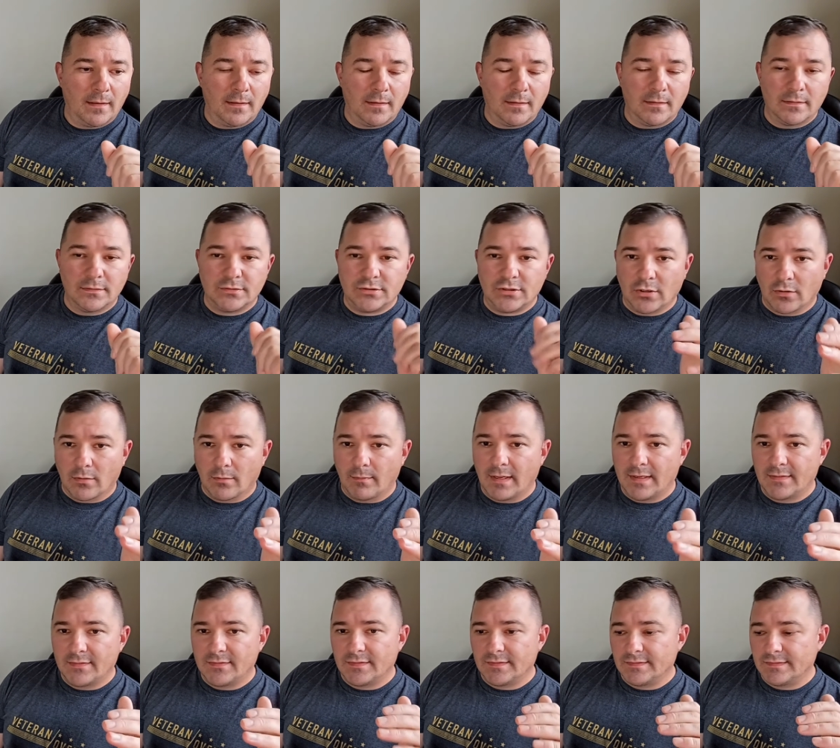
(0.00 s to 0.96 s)

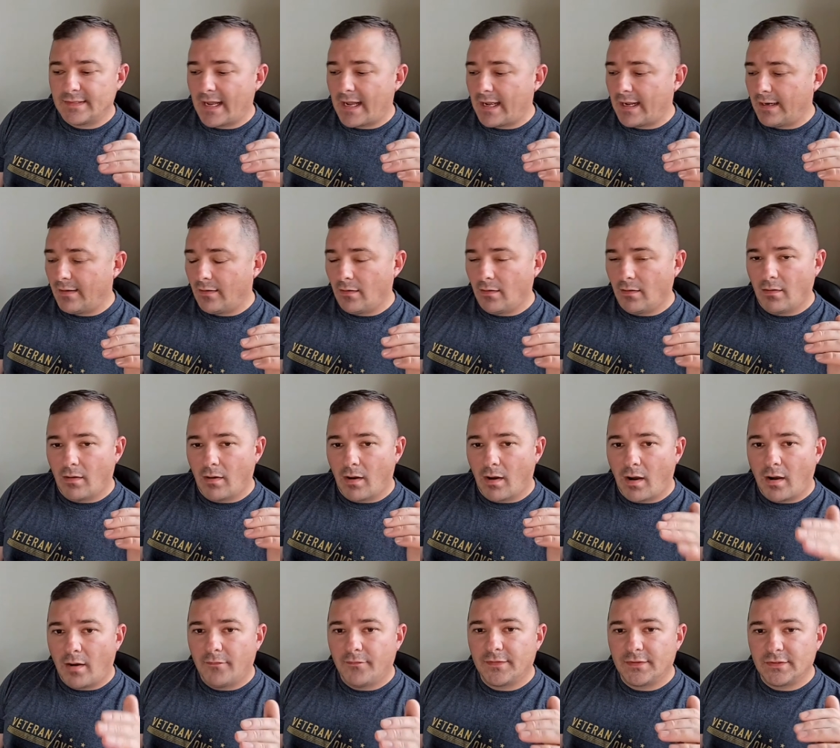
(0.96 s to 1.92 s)
GMRS is that
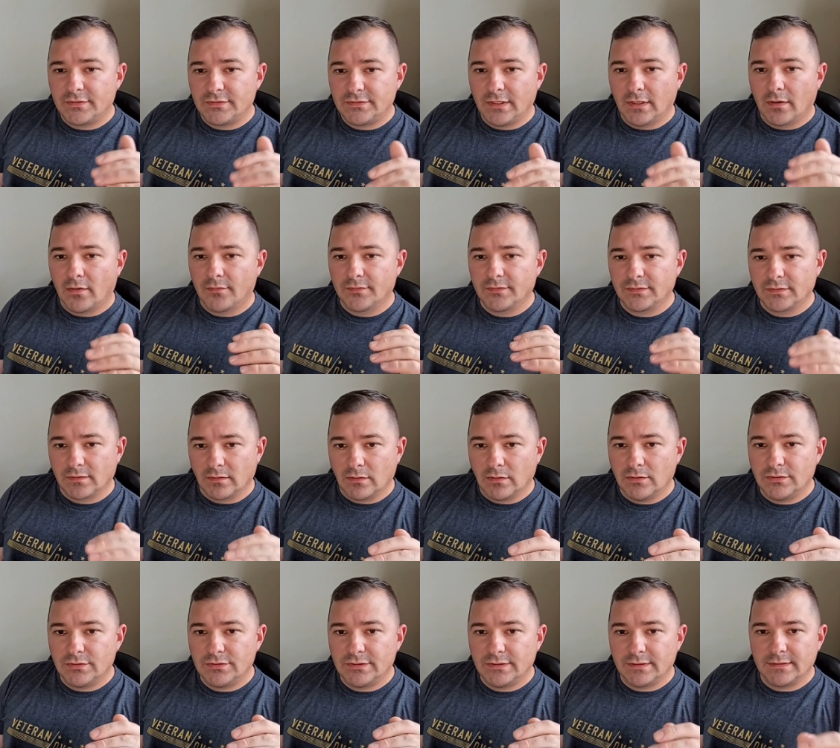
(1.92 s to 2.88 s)
off-the-shelf
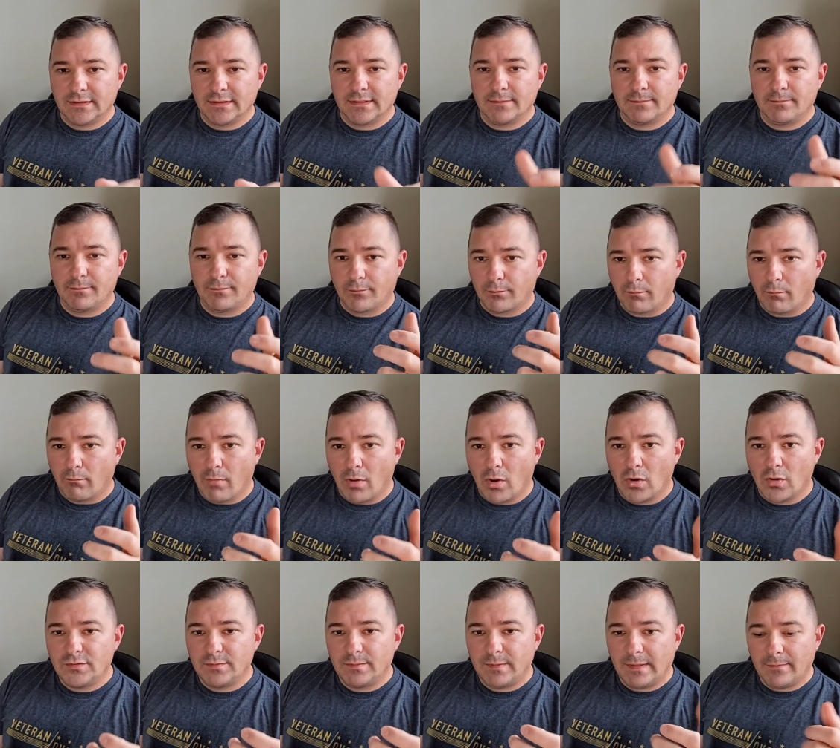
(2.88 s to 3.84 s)
solution that
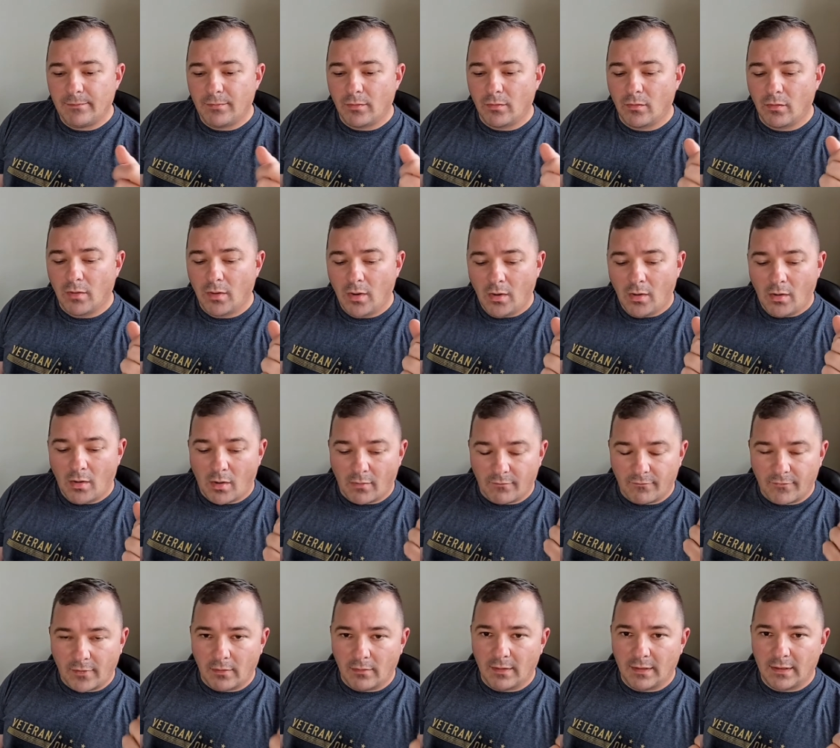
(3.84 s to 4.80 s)
most people are
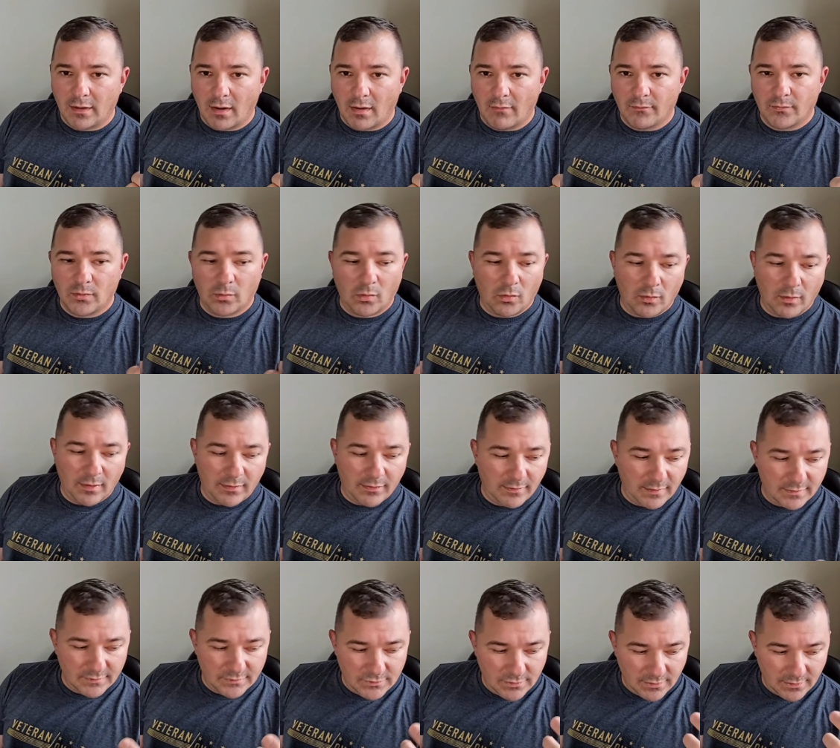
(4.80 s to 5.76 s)
fairly comfortable with,
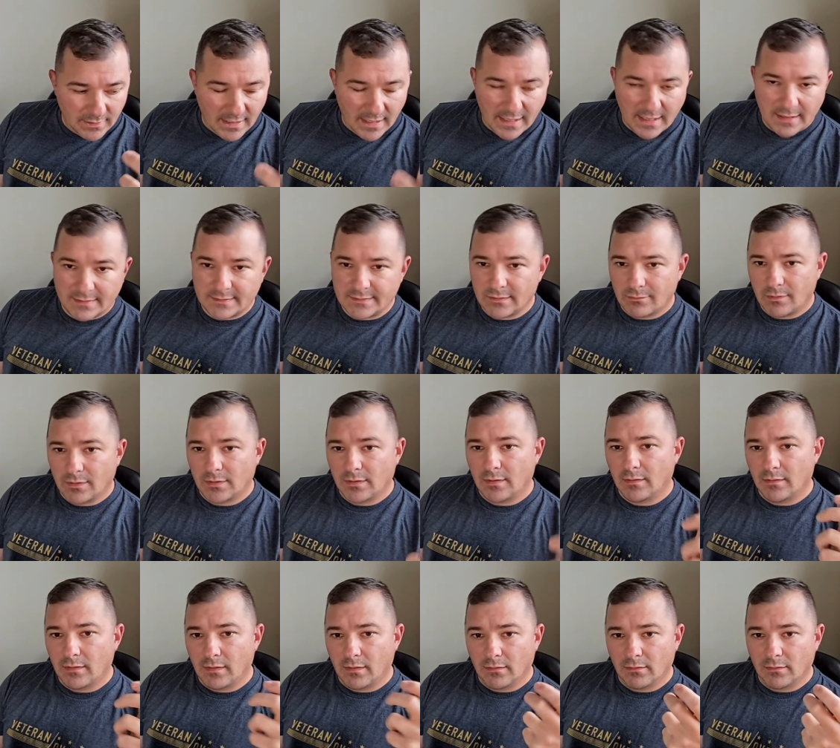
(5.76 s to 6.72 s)
because you can hand someone
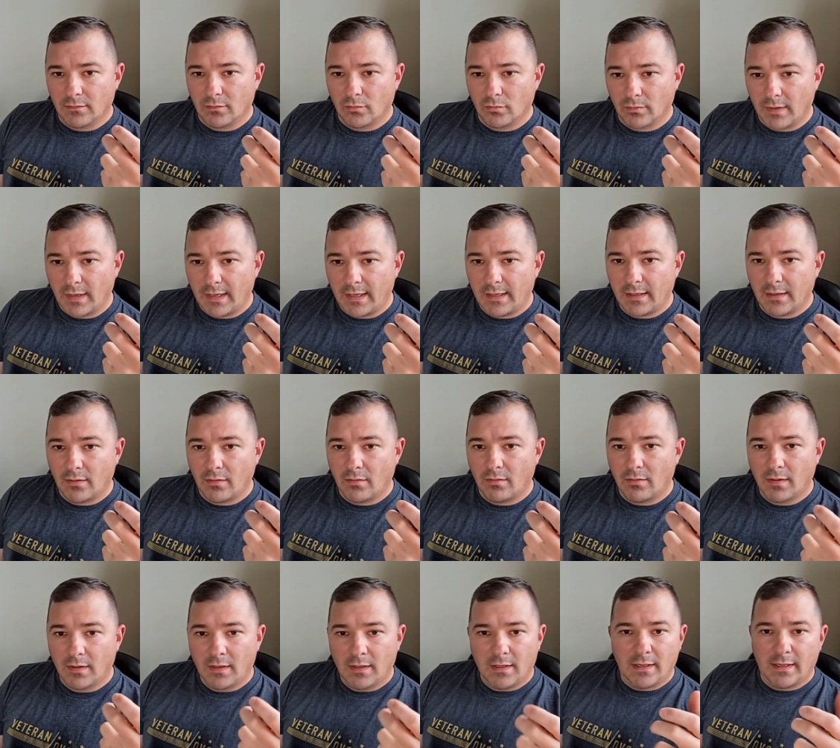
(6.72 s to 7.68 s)
a little radio
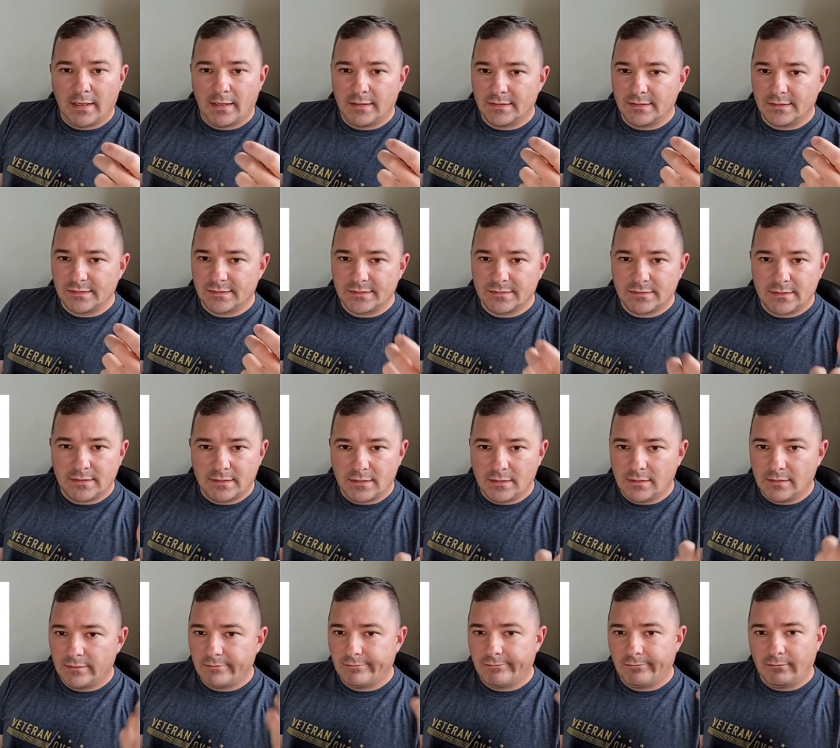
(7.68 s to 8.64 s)
and just,
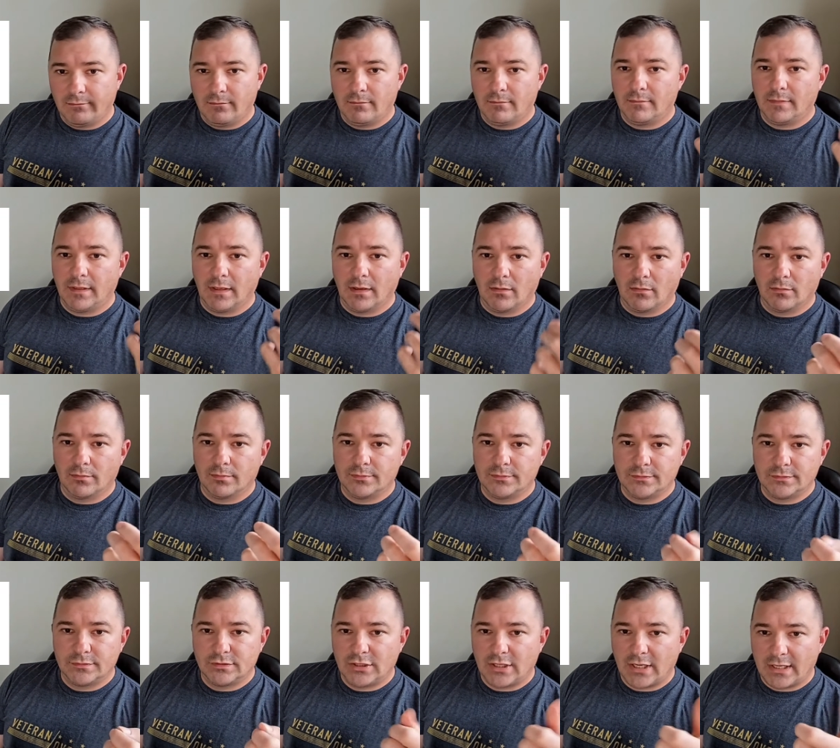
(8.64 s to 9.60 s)
you know,
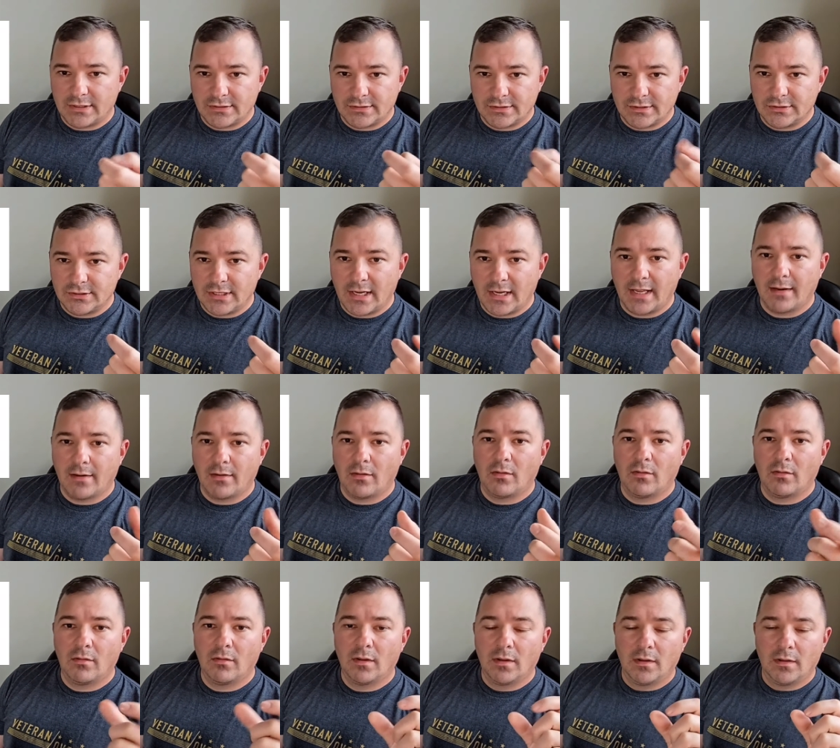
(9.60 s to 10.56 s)
change the
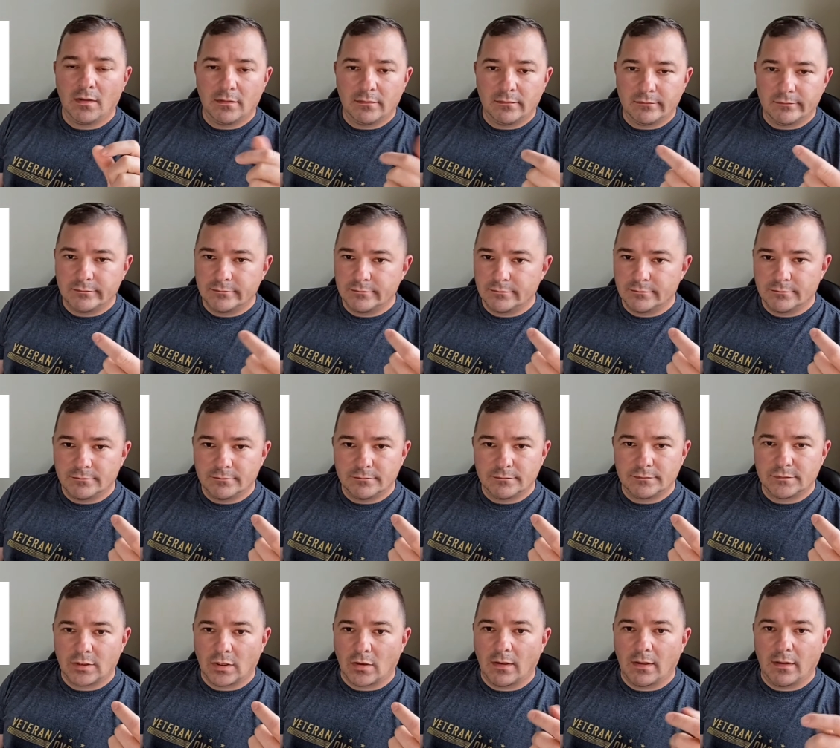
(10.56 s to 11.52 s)
channel,
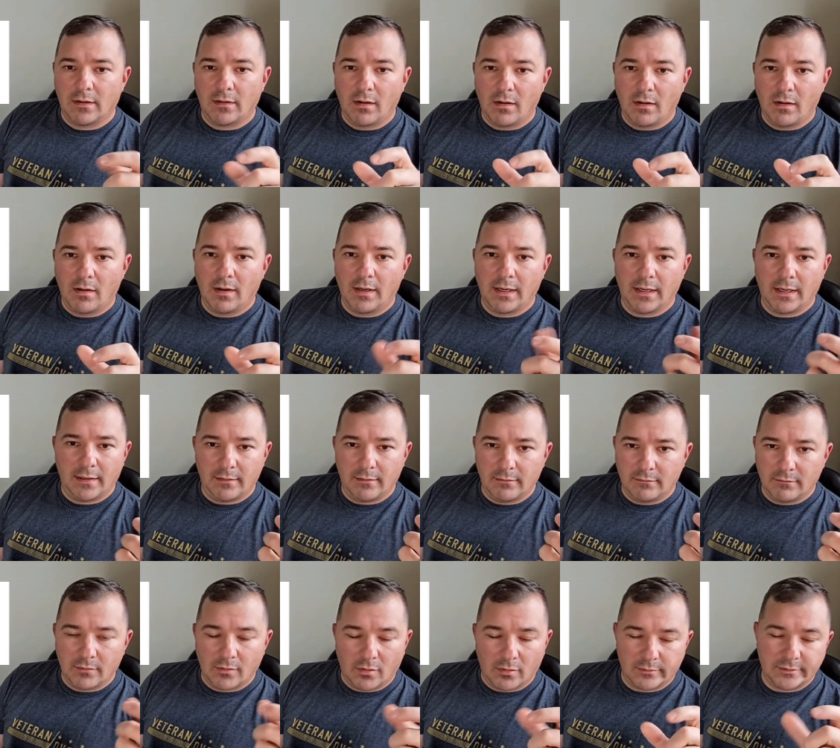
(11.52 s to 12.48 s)
turn it on,
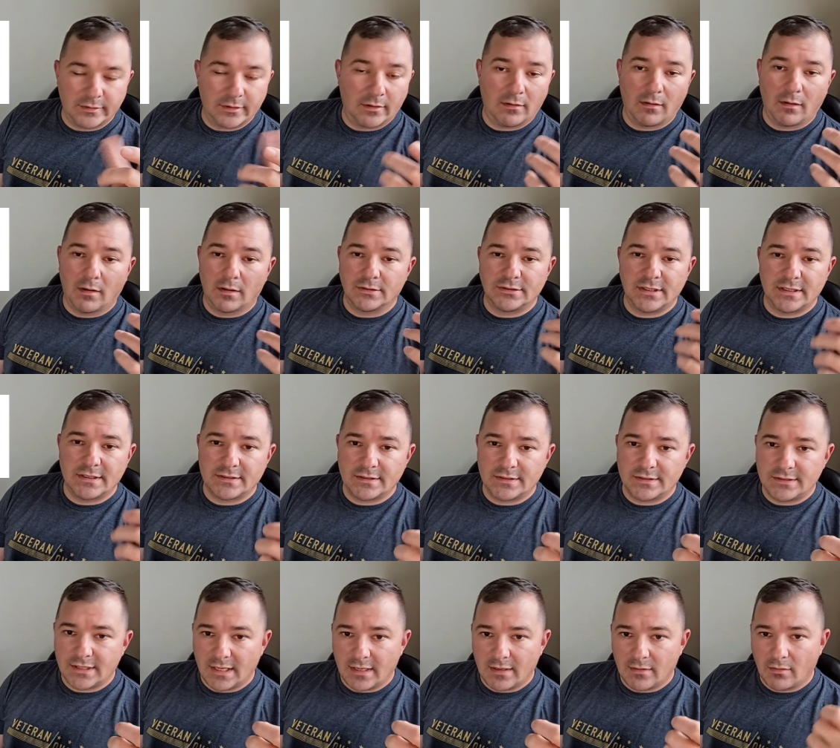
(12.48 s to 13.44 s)
and or turn it on, change the
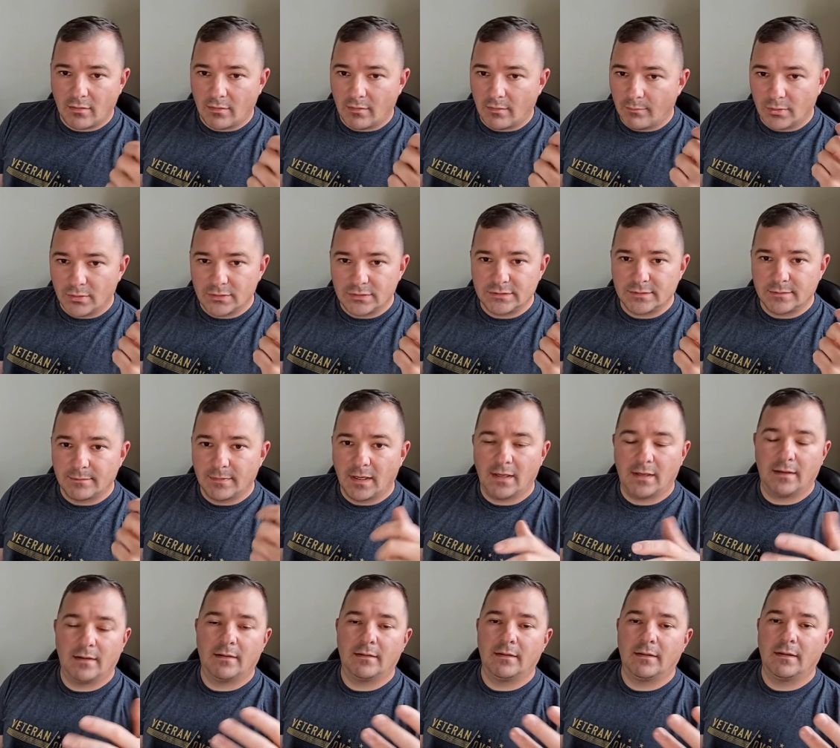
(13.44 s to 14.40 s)
channel, and push the
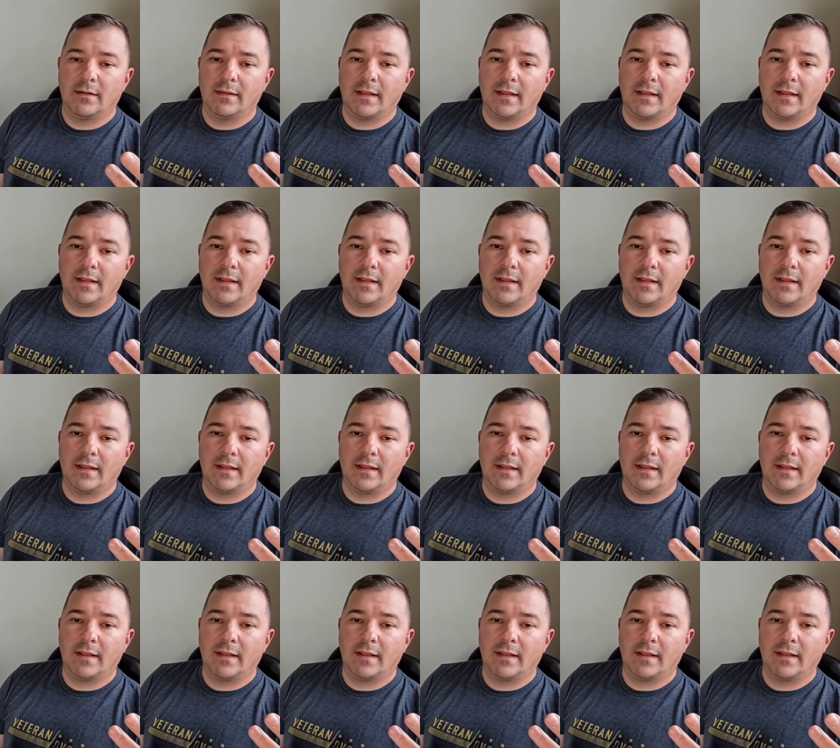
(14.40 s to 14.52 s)
button.